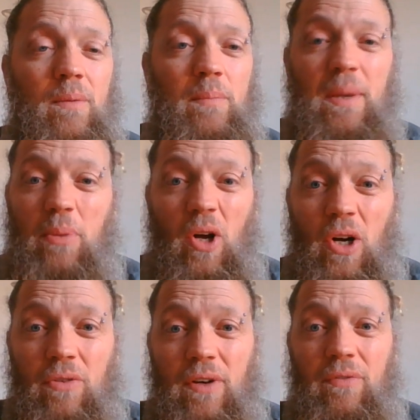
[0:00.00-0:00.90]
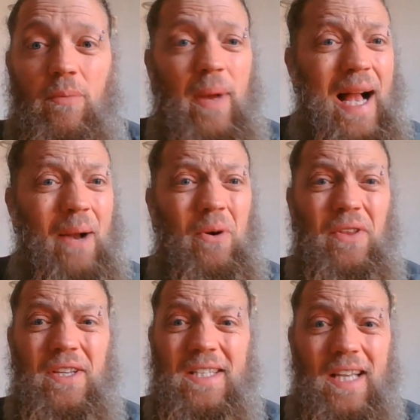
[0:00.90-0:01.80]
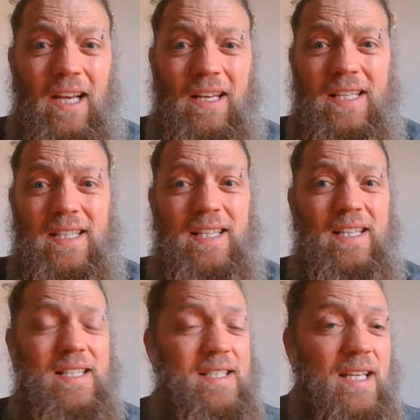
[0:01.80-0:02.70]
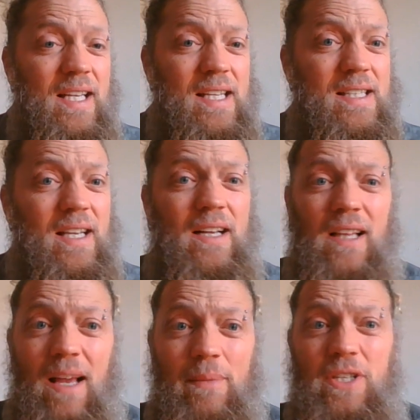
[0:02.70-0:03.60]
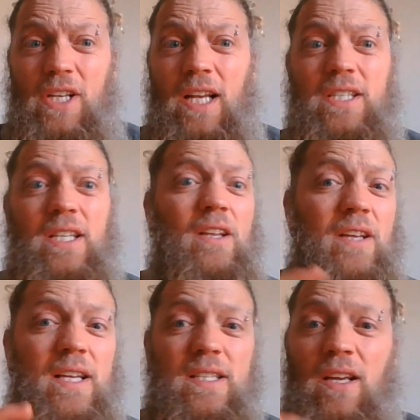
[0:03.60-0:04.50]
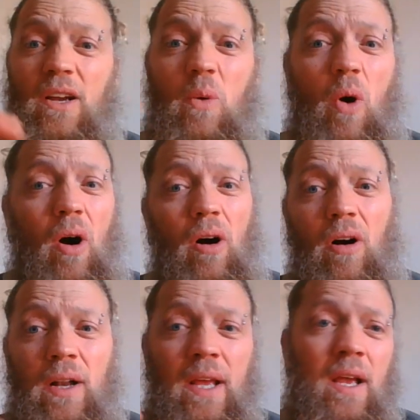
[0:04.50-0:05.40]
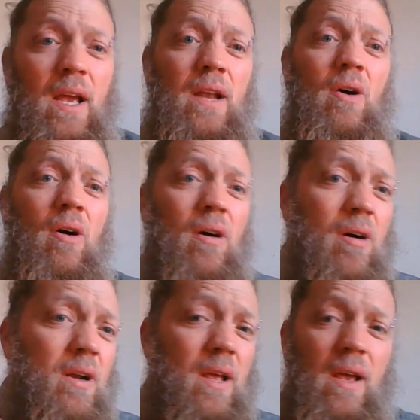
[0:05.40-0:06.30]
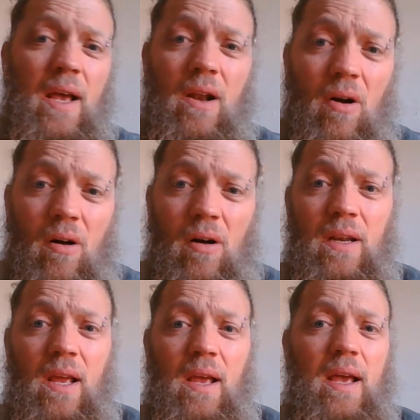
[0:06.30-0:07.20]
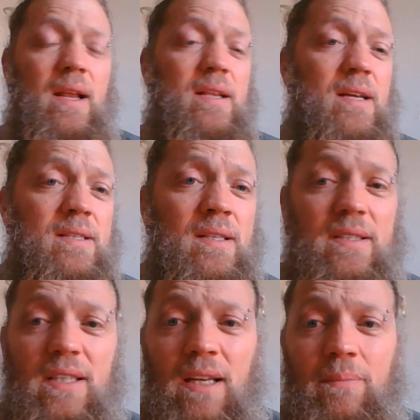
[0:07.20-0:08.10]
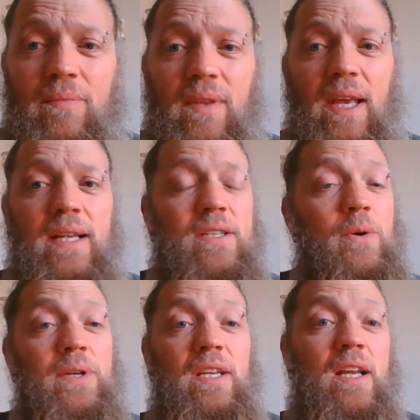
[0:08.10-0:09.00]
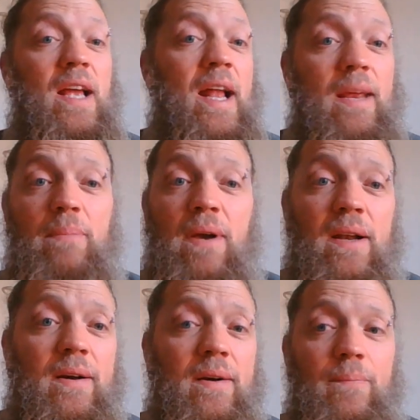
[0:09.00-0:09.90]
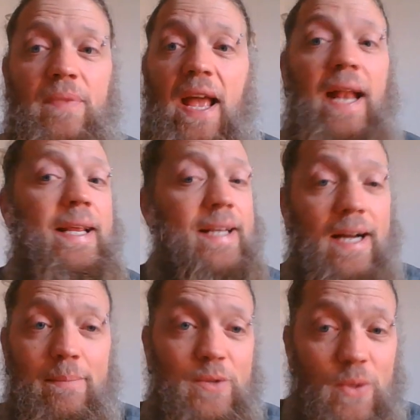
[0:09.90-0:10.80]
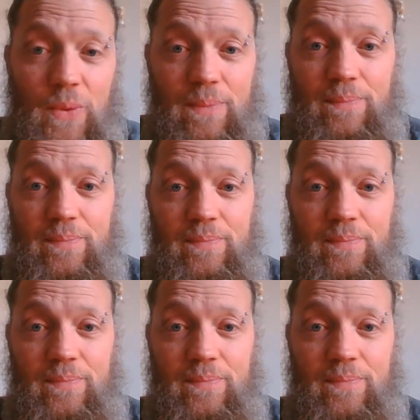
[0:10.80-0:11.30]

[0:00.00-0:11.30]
people hungry for power, the sickness and disease, the climate change, and the list can go on and on and on. And it doesn't seem like it's going to get any better anytime soon.